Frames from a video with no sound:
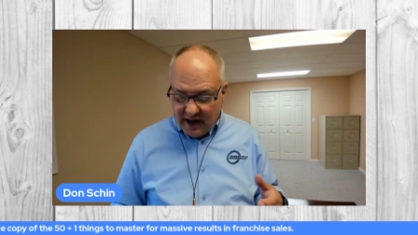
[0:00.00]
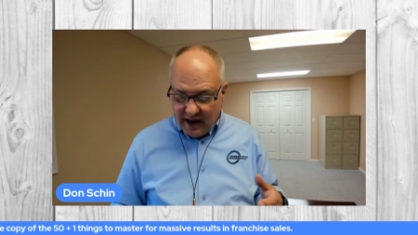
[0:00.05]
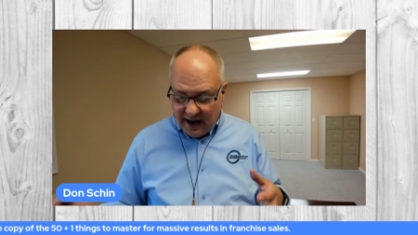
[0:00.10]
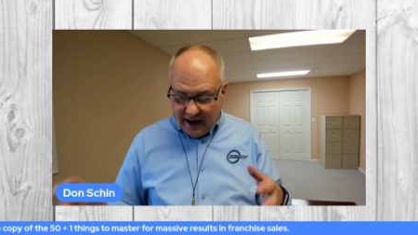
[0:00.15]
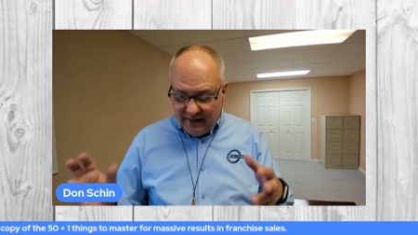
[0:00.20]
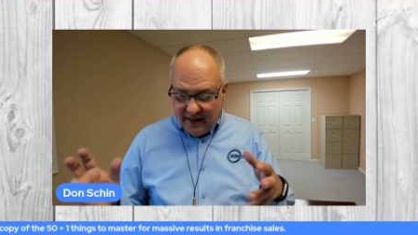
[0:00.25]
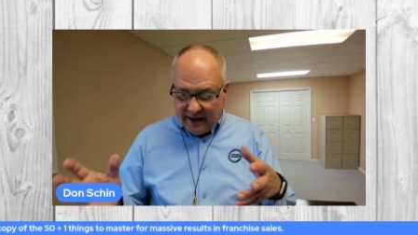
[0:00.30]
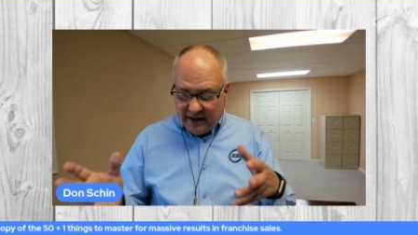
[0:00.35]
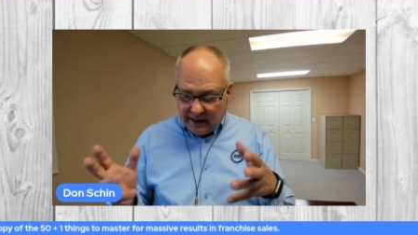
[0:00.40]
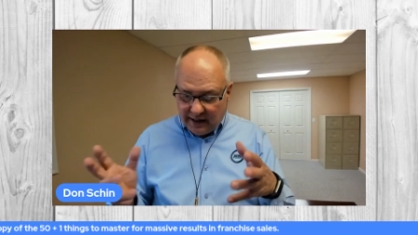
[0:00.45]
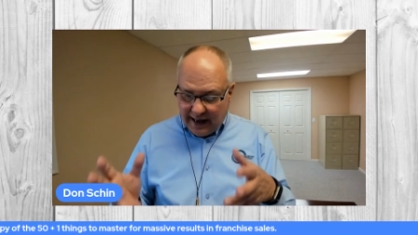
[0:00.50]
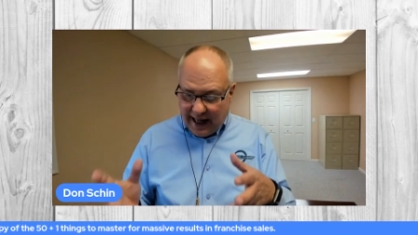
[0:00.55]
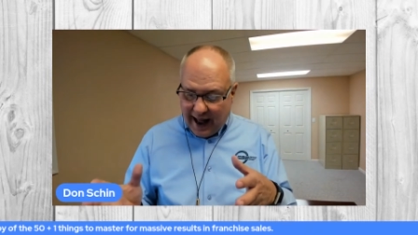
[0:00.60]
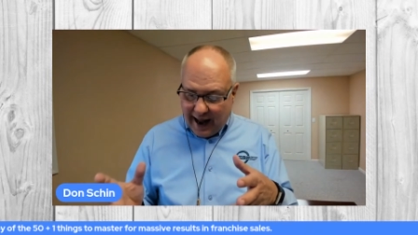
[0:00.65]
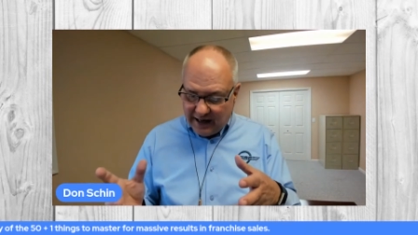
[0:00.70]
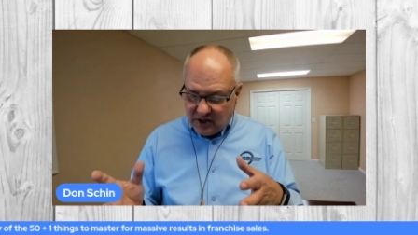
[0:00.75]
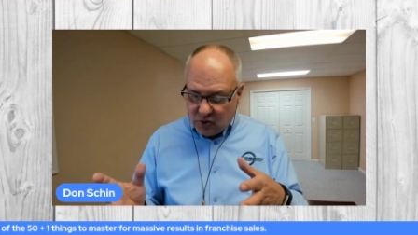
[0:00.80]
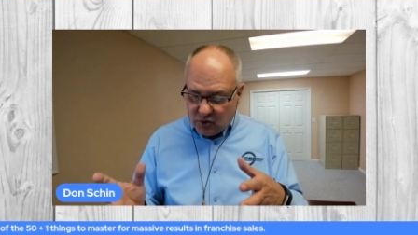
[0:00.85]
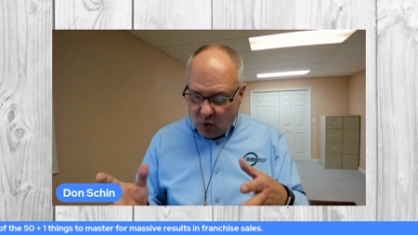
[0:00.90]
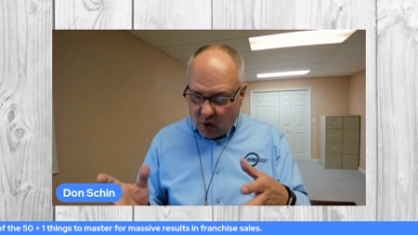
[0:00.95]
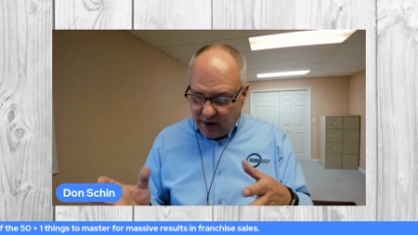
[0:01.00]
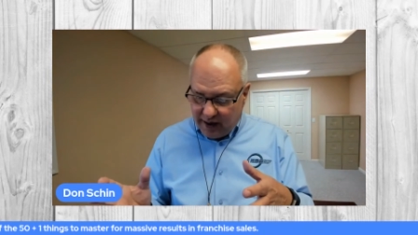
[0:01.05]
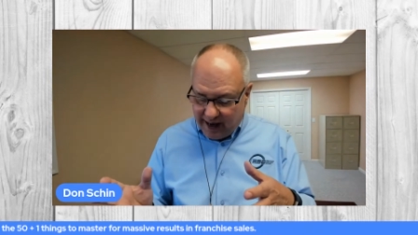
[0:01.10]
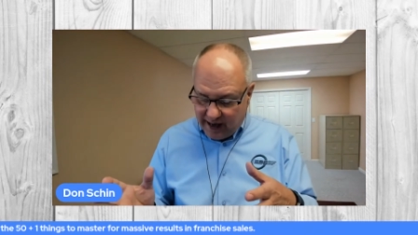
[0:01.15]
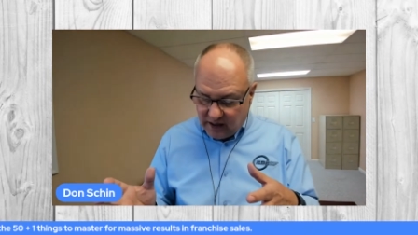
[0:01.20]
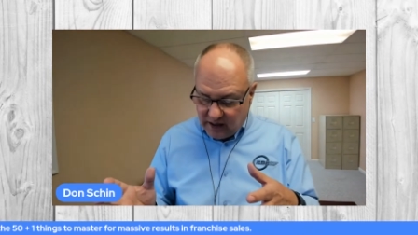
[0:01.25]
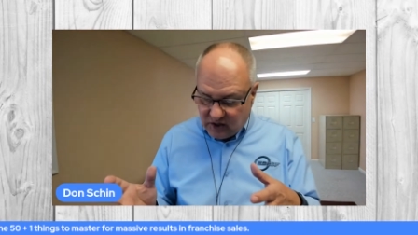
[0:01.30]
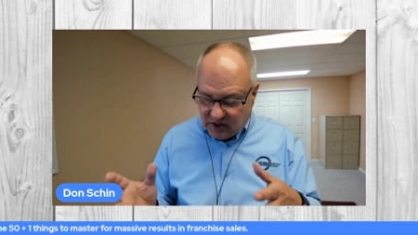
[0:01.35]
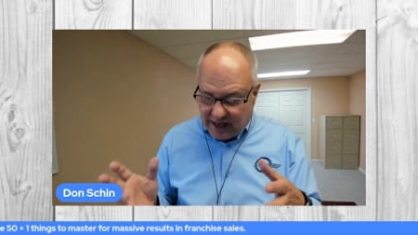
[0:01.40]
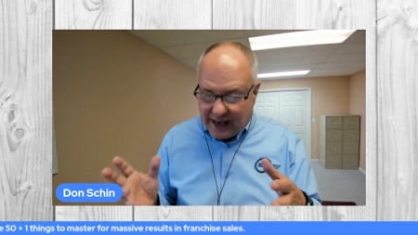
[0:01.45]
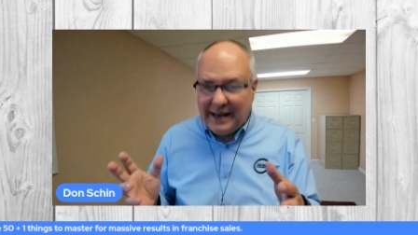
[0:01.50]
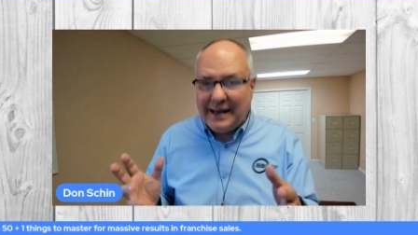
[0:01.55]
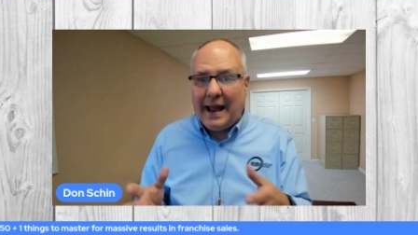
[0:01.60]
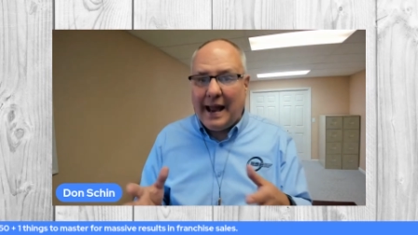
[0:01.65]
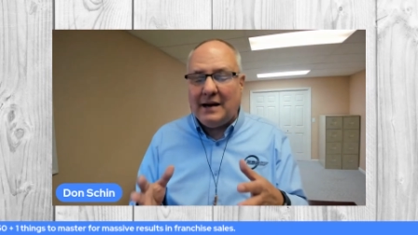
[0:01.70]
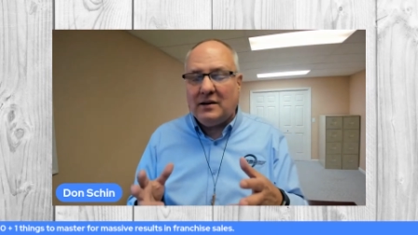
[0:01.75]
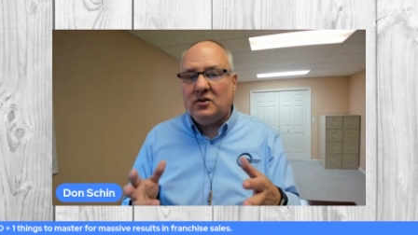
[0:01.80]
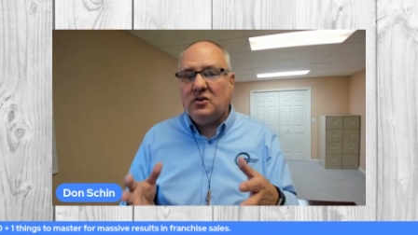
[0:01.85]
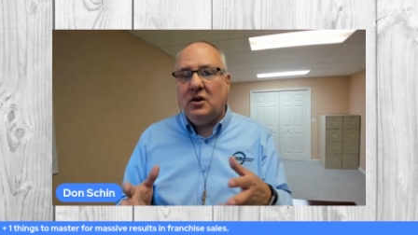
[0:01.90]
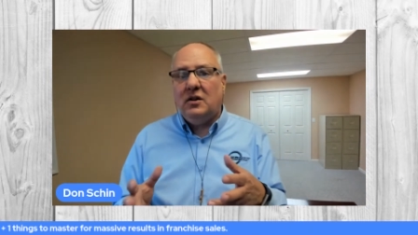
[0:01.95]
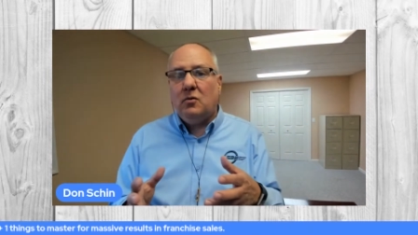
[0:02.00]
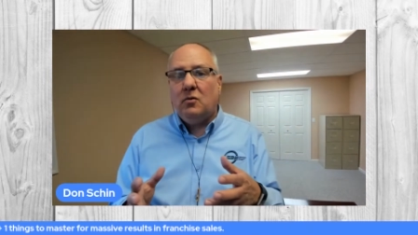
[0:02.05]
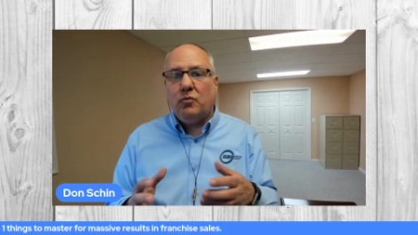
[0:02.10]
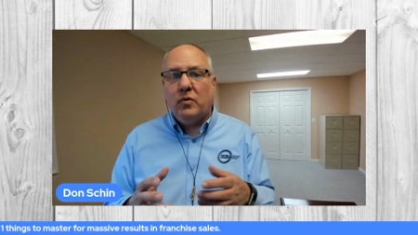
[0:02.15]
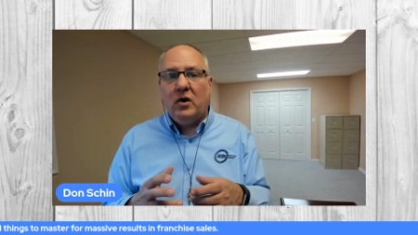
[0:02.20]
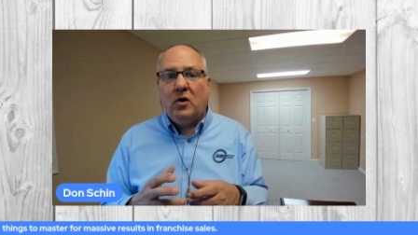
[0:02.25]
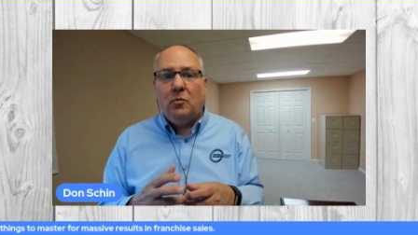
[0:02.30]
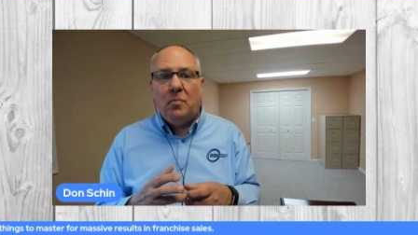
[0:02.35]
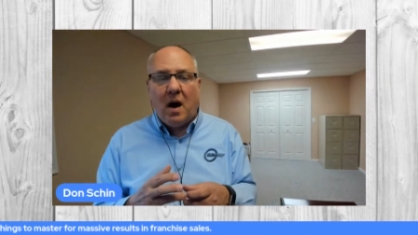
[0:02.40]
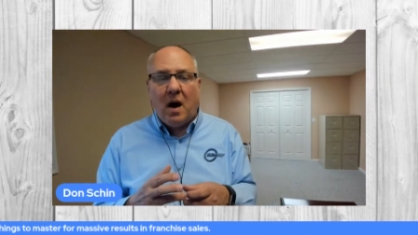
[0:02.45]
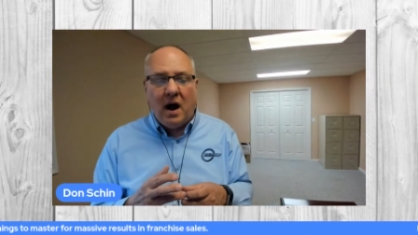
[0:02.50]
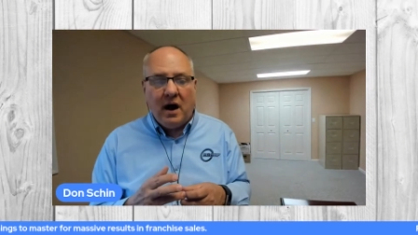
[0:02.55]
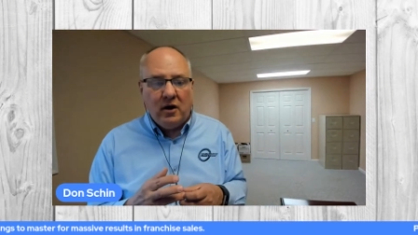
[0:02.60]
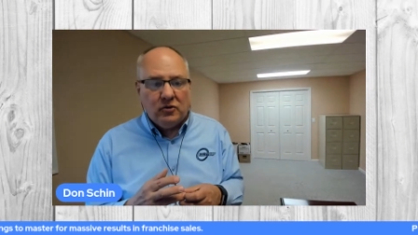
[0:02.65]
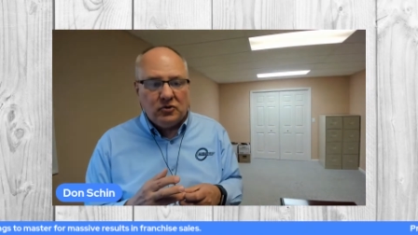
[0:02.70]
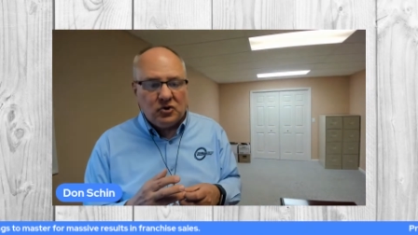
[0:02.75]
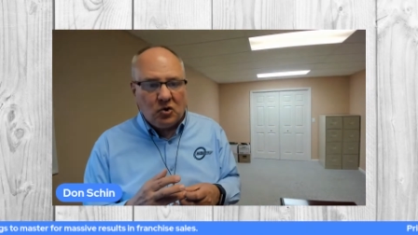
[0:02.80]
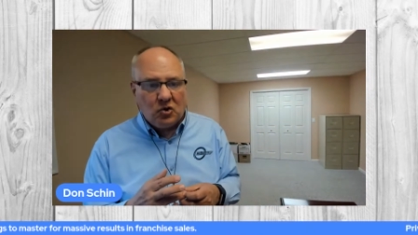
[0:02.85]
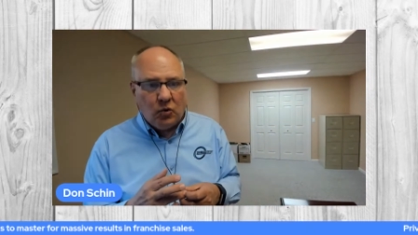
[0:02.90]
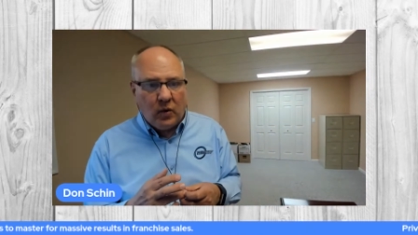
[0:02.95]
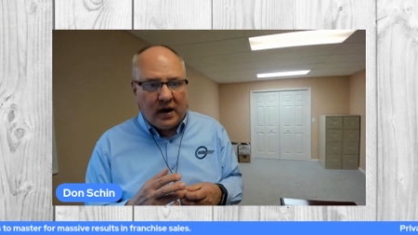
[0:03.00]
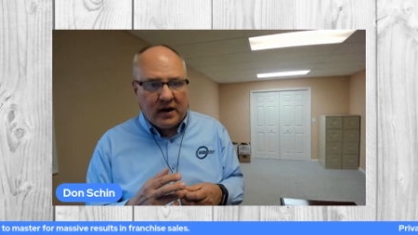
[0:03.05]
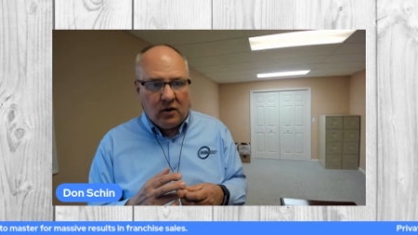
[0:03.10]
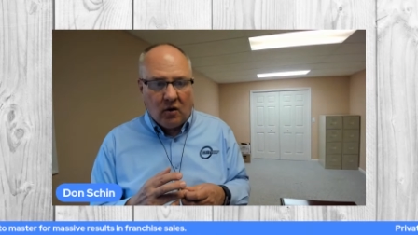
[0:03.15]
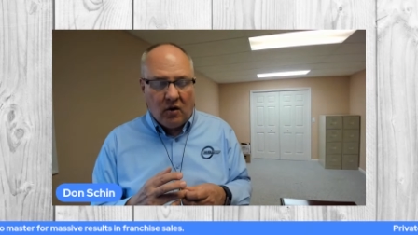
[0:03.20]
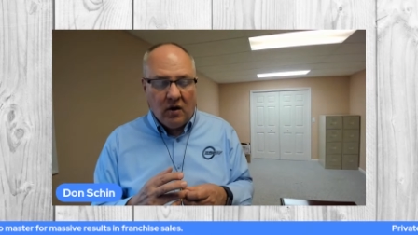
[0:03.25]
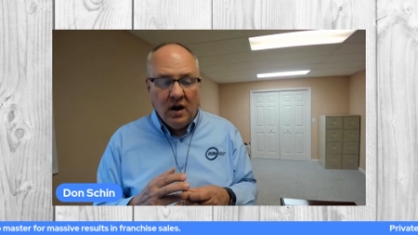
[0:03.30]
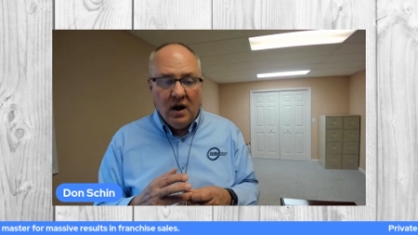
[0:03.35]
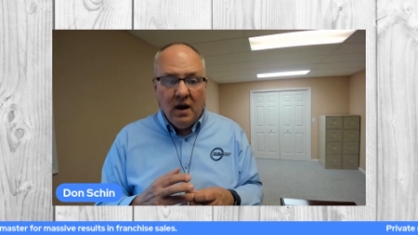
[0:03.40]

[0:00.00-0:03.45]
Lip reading: And then the last one is they get to the real buyers quicker.